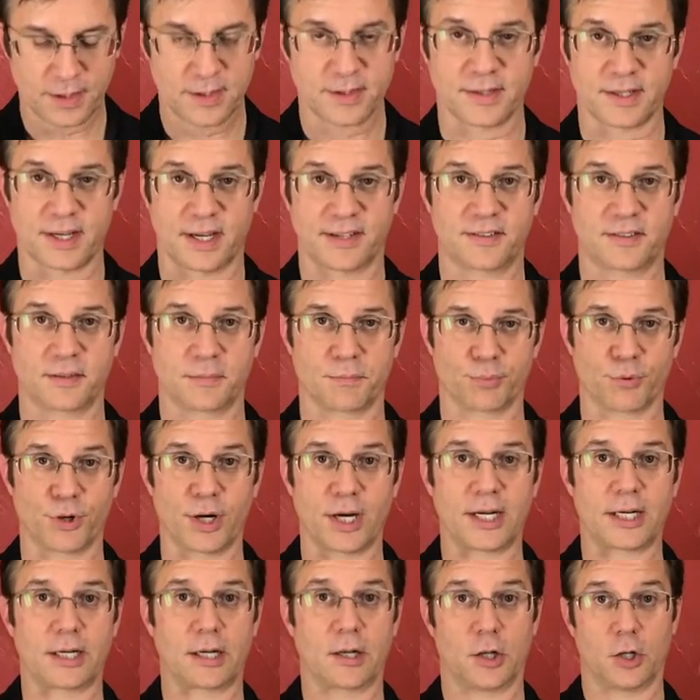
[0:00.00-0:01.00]
nice and
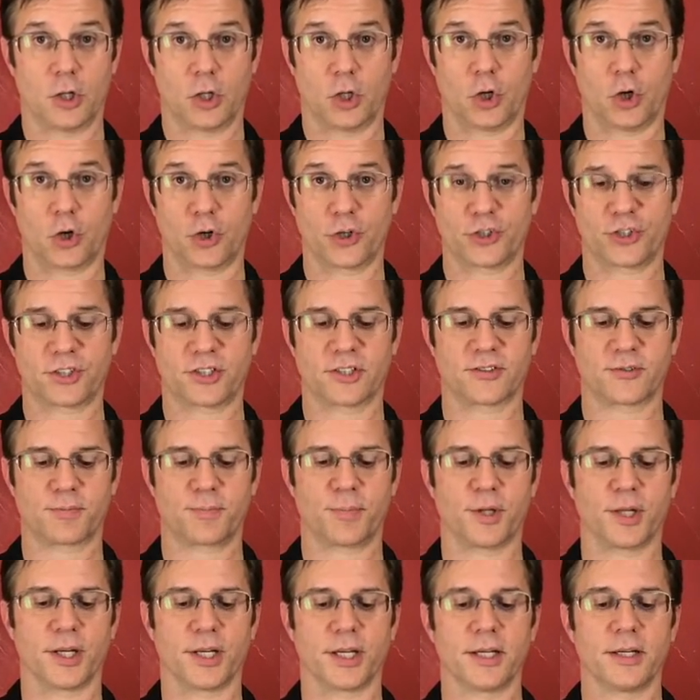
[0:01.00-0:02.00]
bright, large
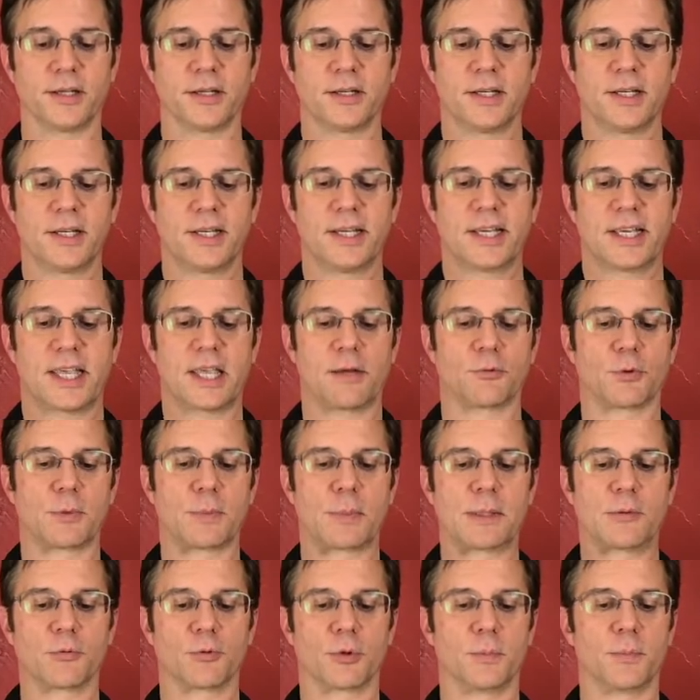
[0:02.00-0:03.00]
display, can
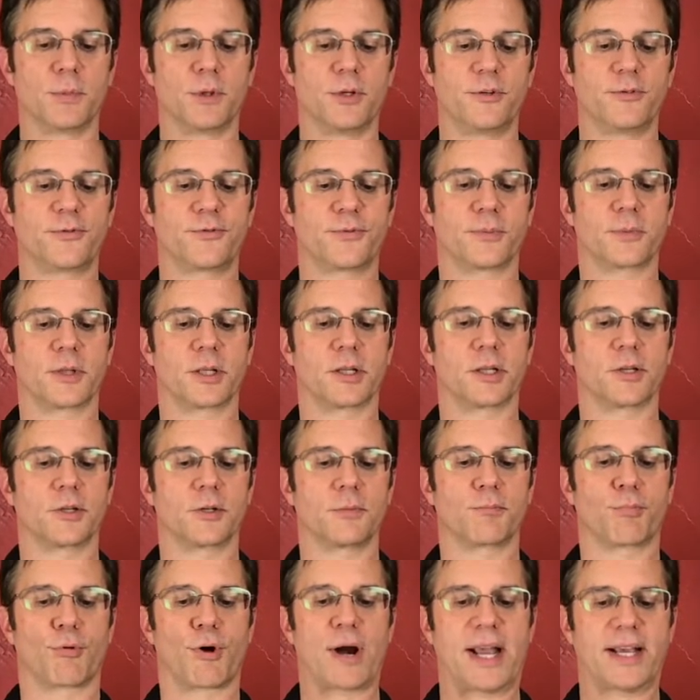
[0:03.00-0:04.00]
be removed from the little
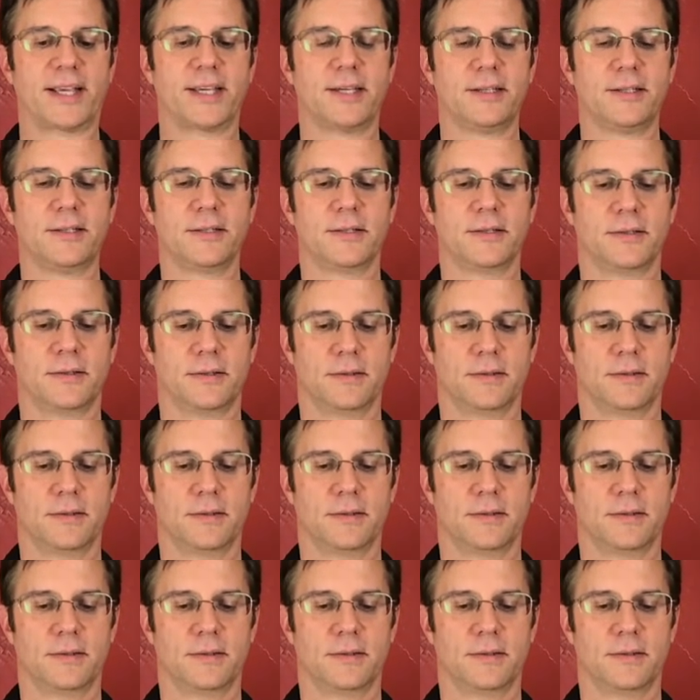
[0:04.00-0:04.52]
bracket.